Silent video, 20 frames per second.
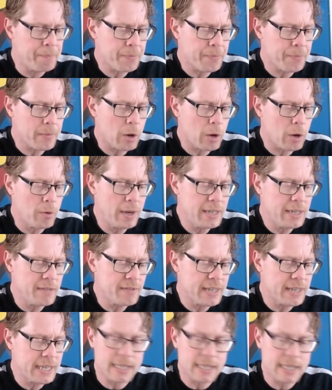Queen of
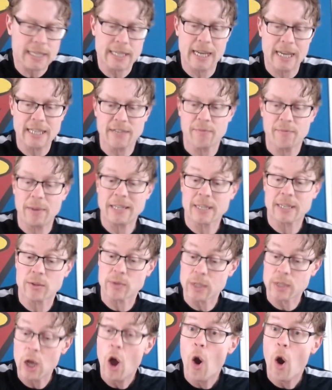Discs, Ace of Pentacles.
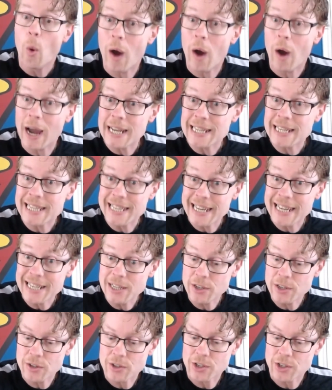What I
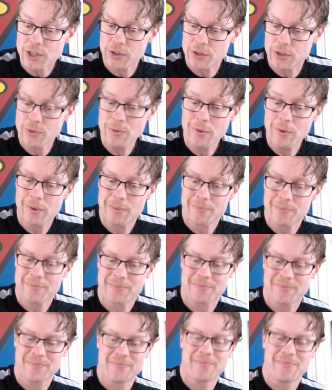didn't do
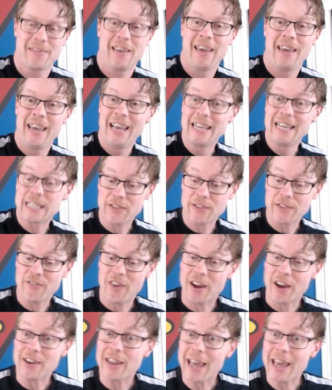is the final
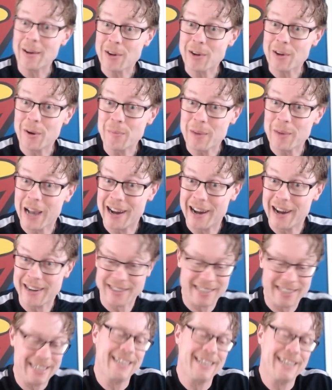outcome cards,
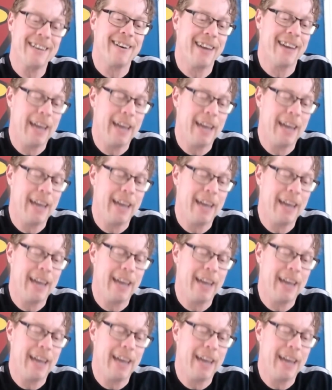did I?